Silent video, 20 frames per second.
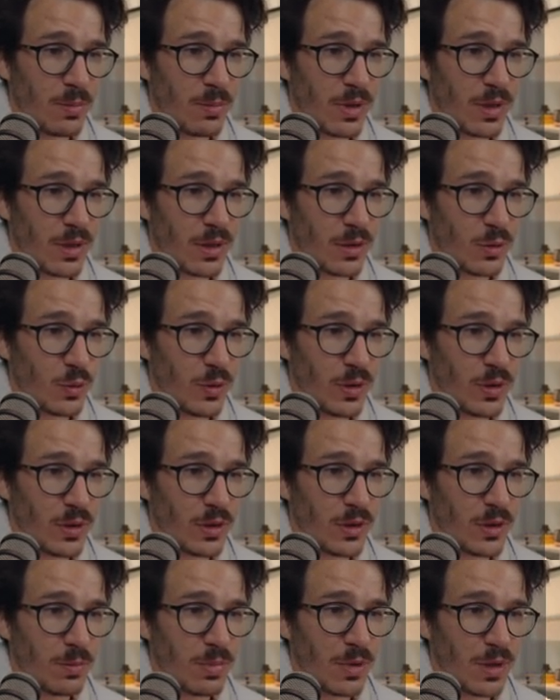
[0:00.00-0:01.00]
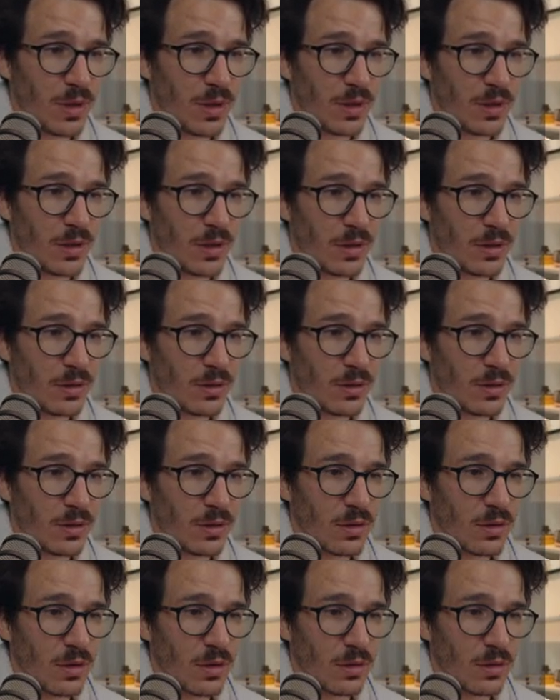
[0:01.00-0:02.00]
plugin Twitter, plugin link,
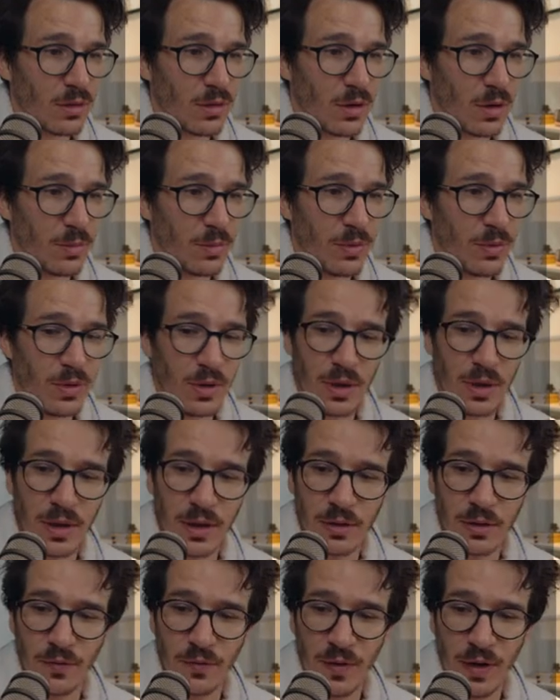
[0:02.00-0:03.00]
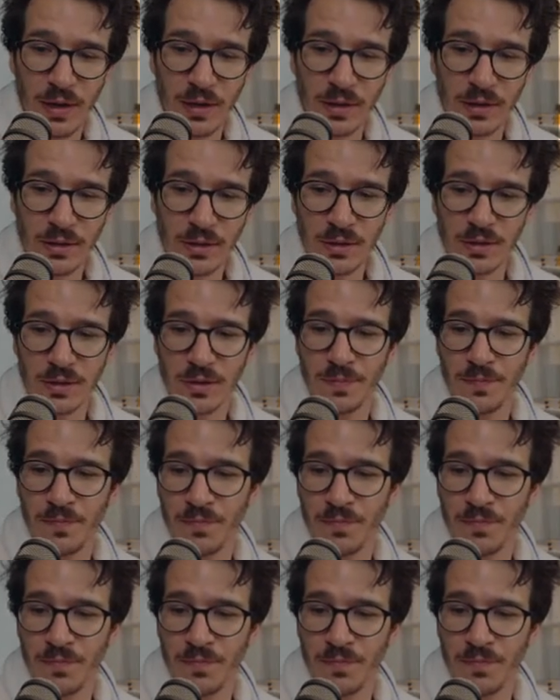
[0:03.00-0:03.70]
copy linked files.